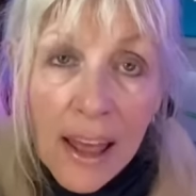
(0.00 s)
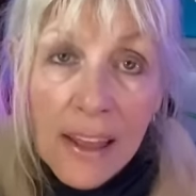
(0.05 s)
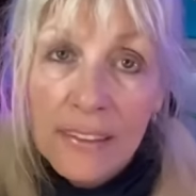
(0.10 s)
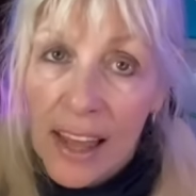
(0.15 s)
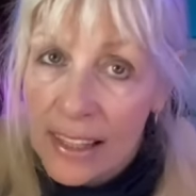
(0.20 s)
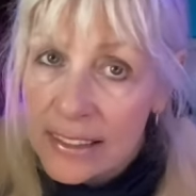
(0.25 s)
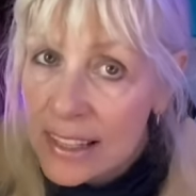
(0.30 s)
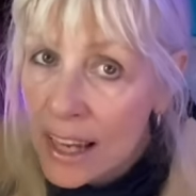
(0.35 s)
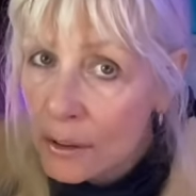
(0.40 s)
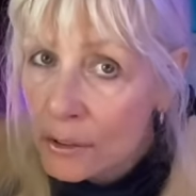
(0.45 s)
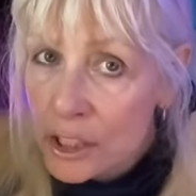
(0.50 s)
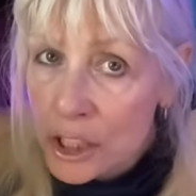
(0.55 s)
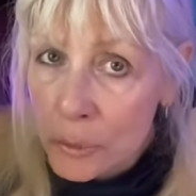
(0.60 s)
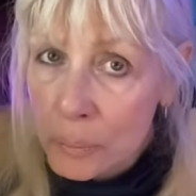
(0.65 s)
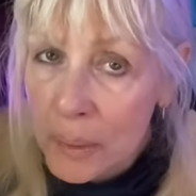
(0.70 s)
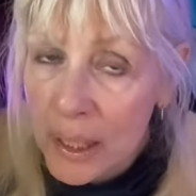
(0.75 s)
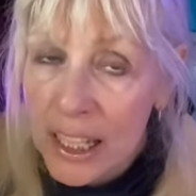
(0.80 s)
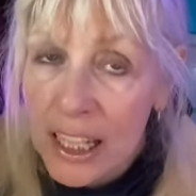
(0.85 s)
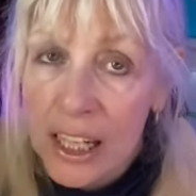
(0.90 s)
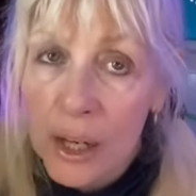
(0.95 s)
That's how
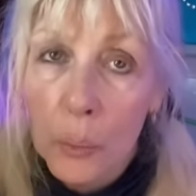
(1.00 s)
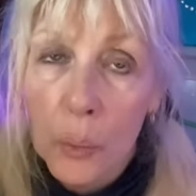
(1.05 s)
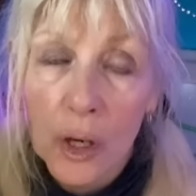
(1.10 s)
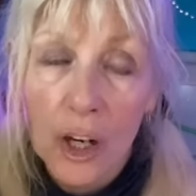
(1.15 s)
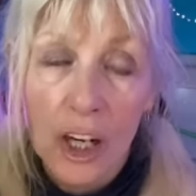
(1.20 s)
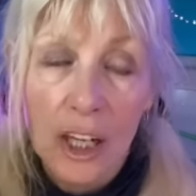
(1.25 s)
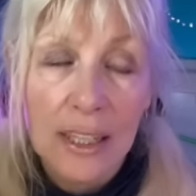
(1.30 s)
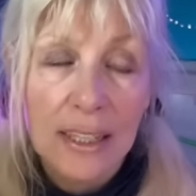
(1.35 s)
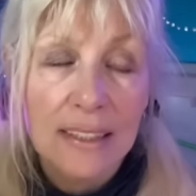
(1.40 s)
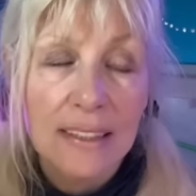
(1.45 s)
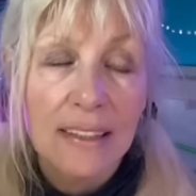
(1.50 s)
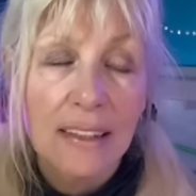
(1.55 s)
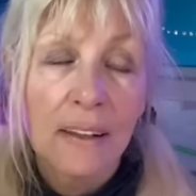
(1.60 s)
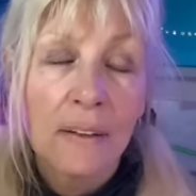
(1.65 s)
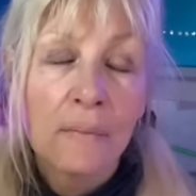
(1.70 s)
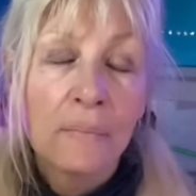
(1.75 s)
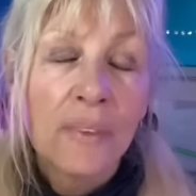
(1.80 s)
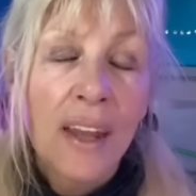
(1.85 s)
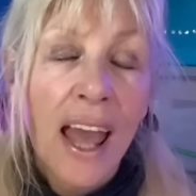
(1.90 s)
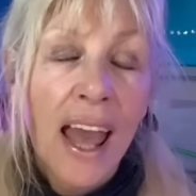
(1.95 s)
Expedia works.
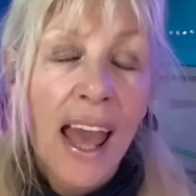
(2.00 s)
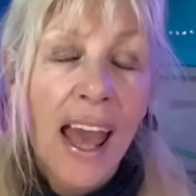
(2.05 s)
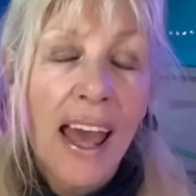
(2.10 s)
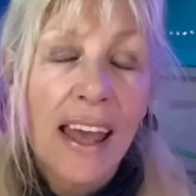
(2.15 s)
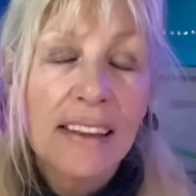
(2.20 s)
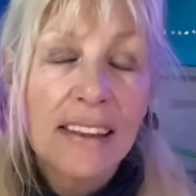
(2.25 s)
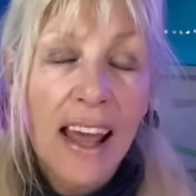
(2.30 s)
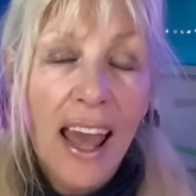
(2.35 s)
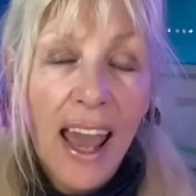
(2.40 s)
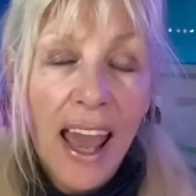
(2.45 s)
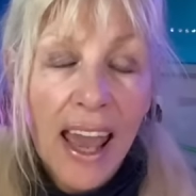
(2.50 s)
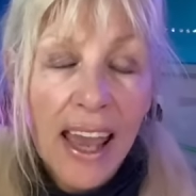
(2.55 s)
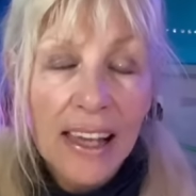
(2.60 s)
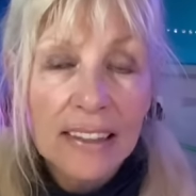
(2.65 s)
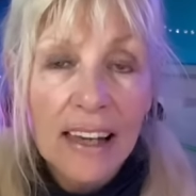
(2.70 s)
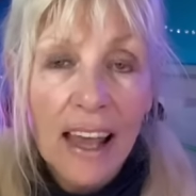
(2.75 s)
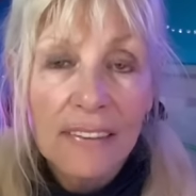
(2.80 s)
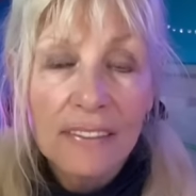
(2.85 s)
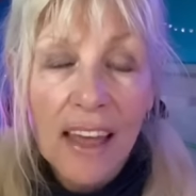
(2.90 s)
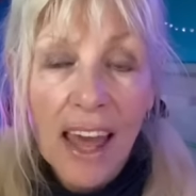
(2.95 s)
And the,
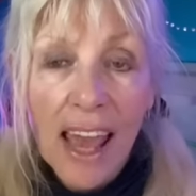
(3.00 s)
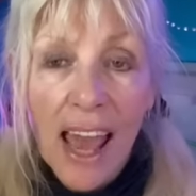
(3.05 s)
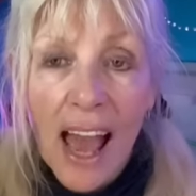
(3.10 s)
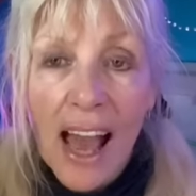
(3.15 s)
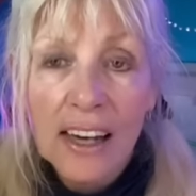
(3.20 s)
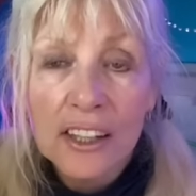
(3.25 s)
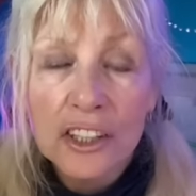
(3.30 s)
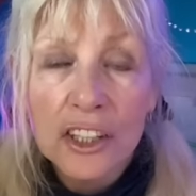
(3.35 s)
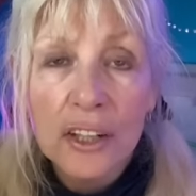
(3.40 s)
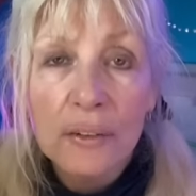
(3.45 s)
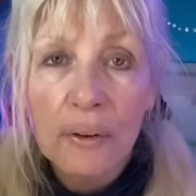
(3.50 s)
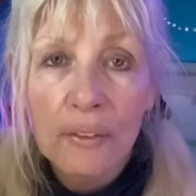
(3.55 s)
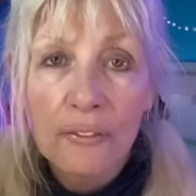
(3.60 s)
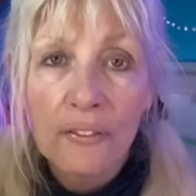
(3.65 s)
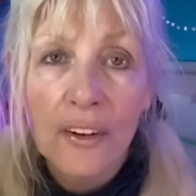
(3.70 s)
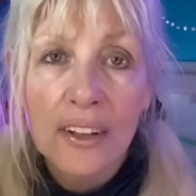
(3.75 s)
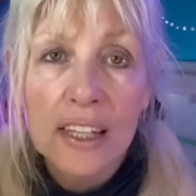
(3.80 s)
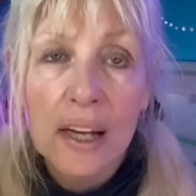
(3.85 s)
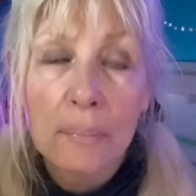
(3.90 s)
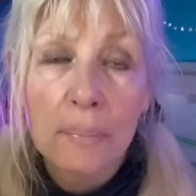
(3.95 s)
and they actually
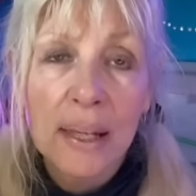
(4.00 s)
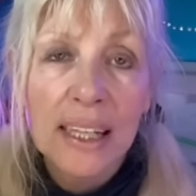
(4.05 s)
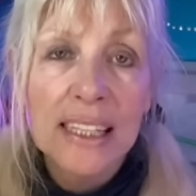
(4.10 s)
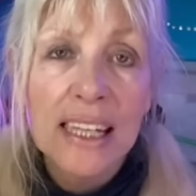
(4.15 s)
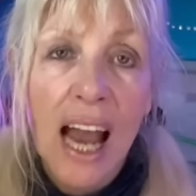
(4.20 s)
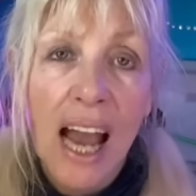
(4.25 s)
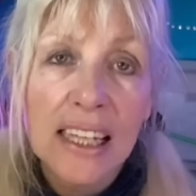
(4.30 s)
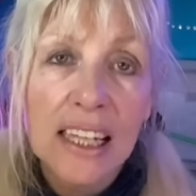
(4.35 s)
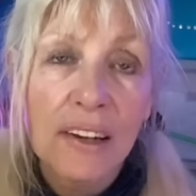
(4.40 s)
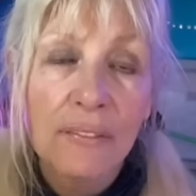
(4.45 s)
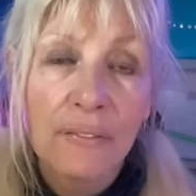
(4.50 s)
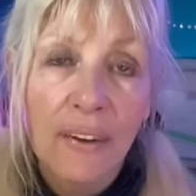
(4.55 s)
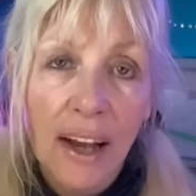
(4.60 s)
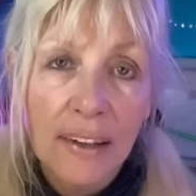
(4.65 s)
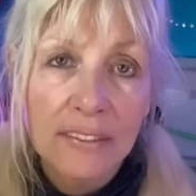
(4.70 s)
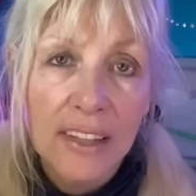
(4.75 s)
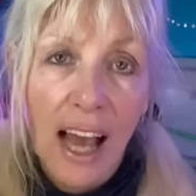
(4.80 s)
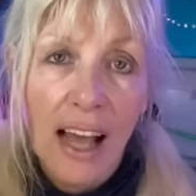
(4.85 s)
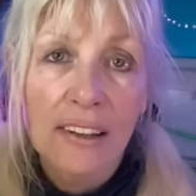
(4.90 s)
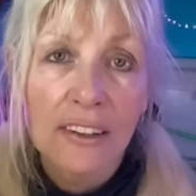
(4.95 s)
refunded me
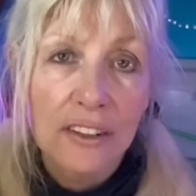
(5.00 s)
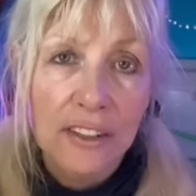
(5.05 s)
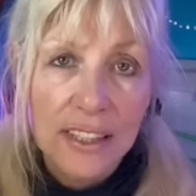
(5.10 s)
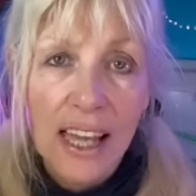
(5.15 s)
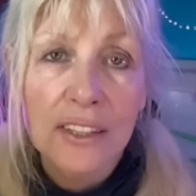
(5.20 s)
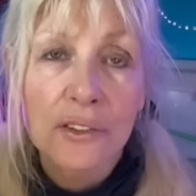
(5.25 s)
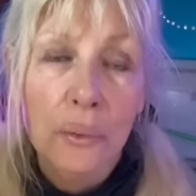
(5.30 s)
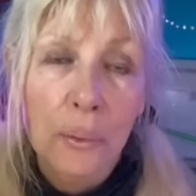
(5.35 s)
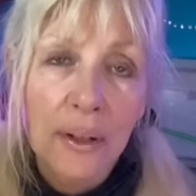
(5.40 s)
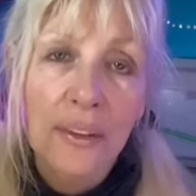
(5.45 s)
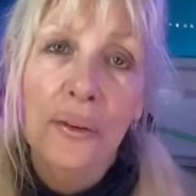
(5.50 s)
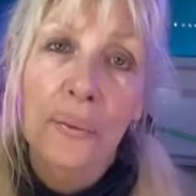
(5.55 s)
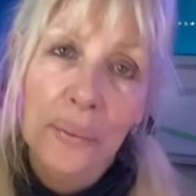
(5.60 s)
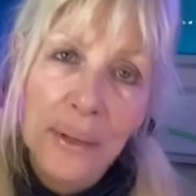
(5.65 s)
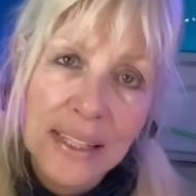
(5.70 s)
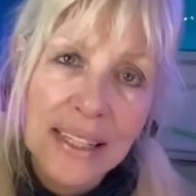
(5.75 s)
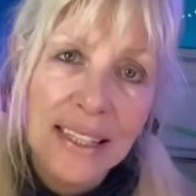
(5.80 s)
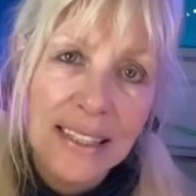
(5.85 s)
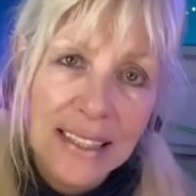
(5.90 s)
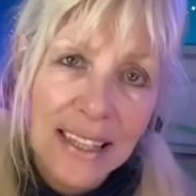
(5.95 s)
$95. That's one of the
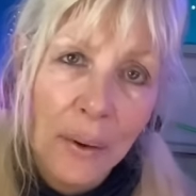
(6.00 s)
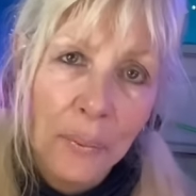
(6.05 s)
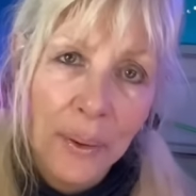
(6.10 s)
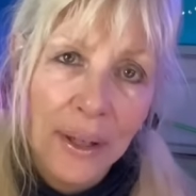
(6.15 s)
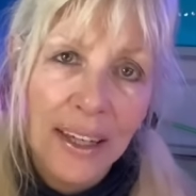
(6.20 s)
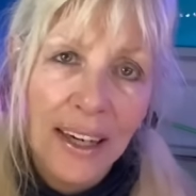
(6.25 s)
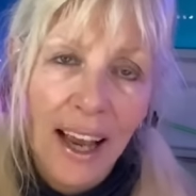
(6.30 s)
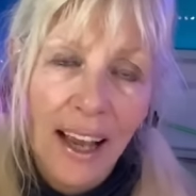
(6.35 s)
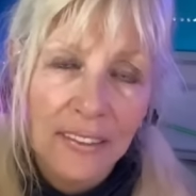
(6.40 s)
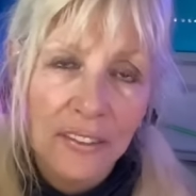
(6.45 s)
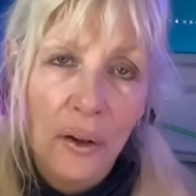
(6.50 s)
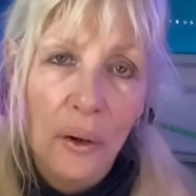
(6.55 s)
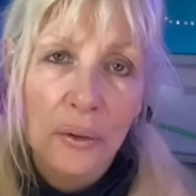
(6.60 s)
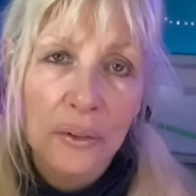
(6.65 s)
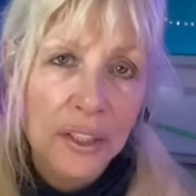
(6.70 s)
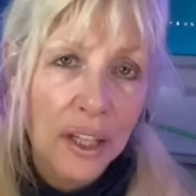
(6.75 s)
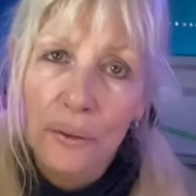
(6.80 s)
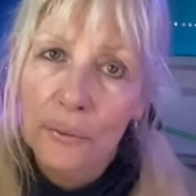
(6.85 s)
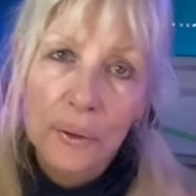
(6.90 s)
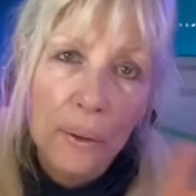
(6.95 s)
reasons I went and got the
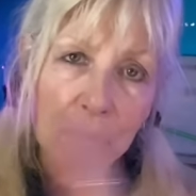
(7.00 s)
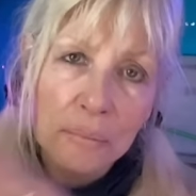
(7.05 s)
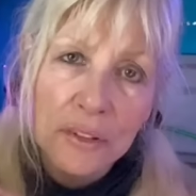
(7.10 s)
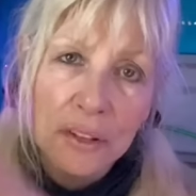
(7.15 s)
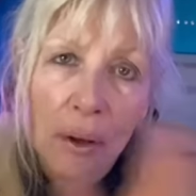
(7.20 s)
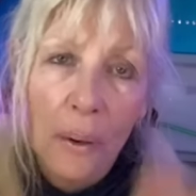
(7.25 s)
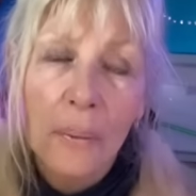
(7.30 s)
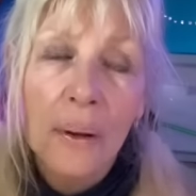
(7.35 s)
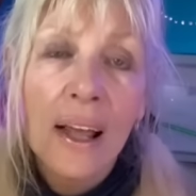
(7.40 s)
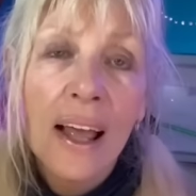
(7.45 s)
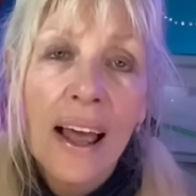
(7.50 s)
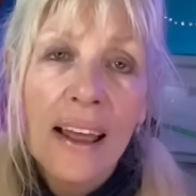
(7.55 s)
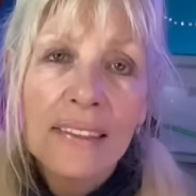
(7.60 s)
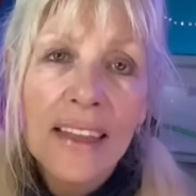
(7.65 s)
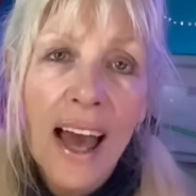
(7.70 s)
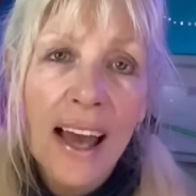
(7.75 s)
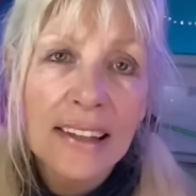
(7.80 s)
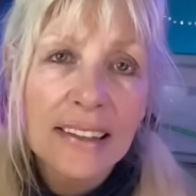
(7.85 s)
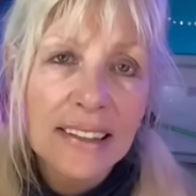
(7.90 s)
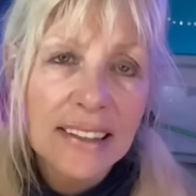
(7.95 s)
hotel room. So
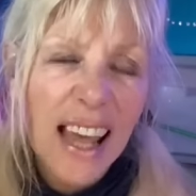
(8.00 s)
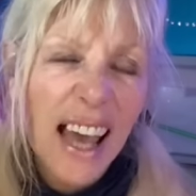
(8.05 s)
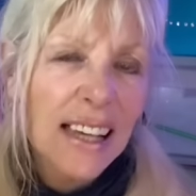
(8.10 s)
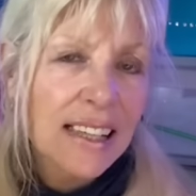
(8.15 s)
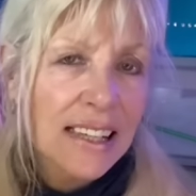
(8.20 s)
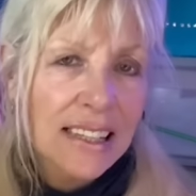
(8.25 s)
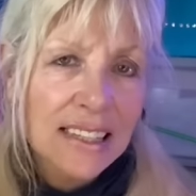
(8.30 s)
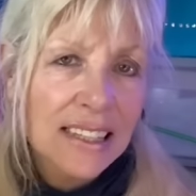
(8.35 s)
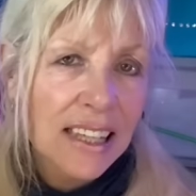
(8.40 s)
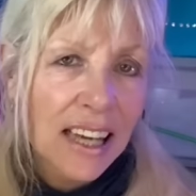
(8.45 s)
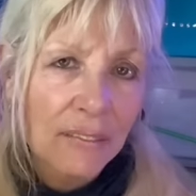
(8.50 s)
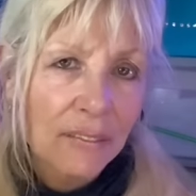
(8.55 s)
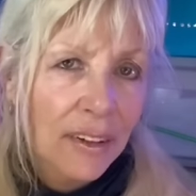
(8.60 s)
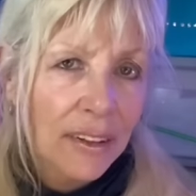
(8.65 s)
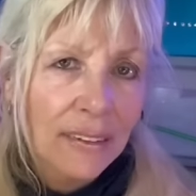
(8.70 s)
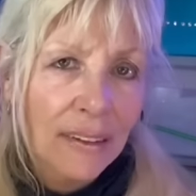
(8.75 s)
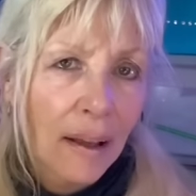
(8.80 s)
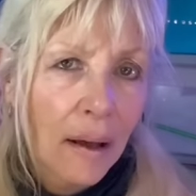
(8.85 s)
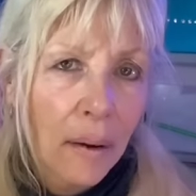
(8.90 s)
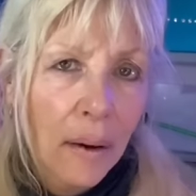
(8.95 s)
that that isn't
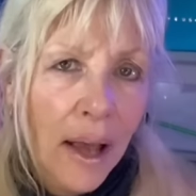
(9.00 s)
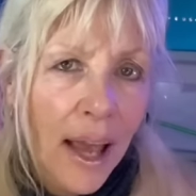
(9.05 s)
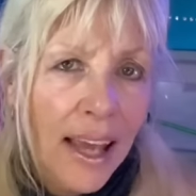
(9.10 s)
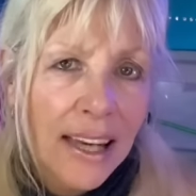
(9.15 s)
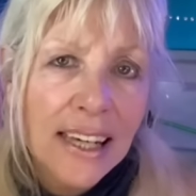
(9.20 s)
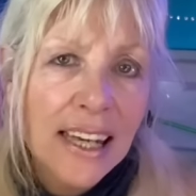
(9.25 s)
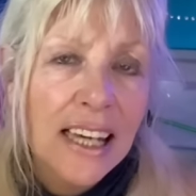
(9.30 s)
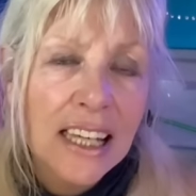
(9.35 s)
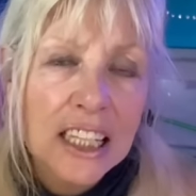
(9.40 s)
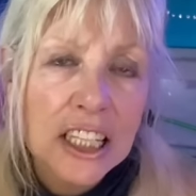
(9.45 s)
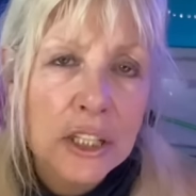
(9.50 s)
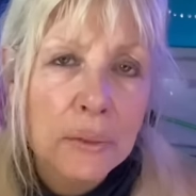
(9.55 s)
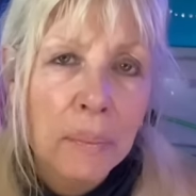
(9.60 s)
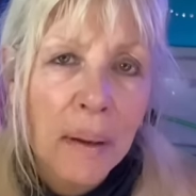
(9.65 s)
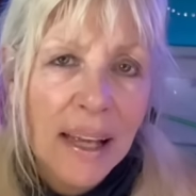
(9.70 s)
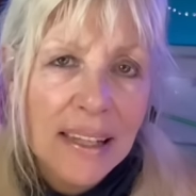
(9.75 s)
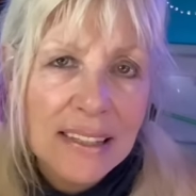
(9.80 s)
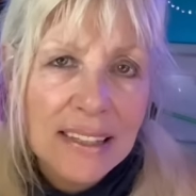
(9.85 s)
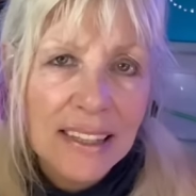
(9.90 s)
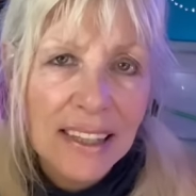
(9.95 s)
even any
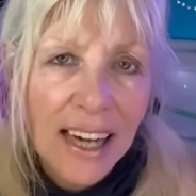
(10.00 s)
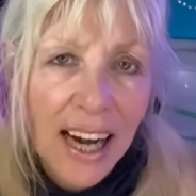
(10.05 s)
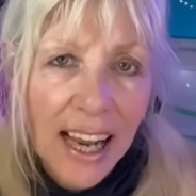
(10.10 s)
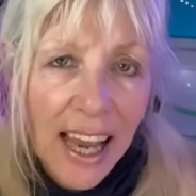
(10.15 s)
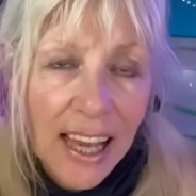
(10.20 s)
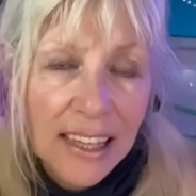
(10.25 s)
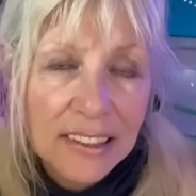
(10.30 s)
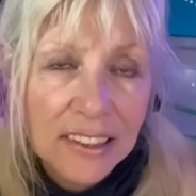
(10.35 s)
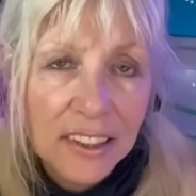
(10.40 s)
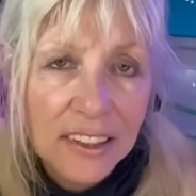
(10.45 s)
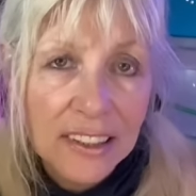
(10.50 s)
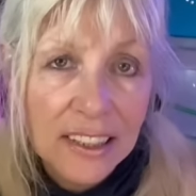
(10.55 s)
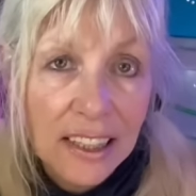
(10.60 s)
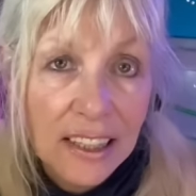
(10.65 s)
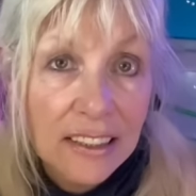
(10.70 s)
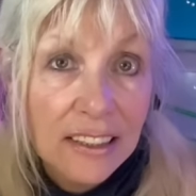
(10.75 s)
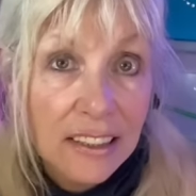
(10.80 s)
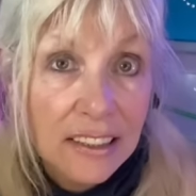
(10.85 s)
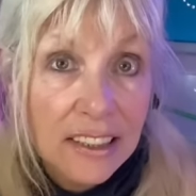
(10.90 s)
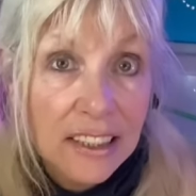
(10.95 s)
expense that I had to
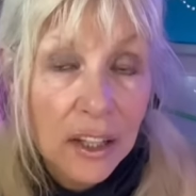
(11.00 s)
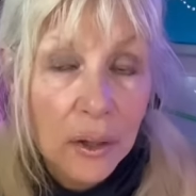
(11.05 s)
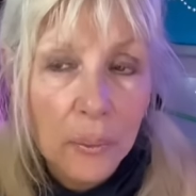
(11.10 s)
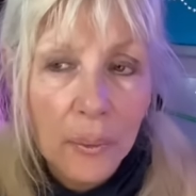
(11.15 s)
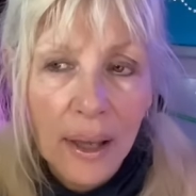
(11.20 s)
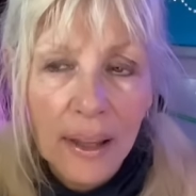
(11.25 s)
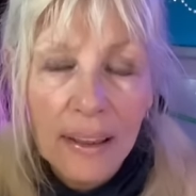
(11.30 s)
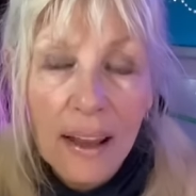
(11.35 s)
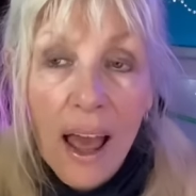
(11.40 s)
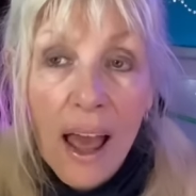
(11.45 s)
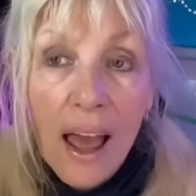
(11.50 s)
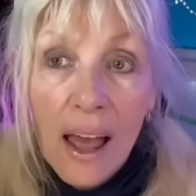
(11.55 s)
to deal with.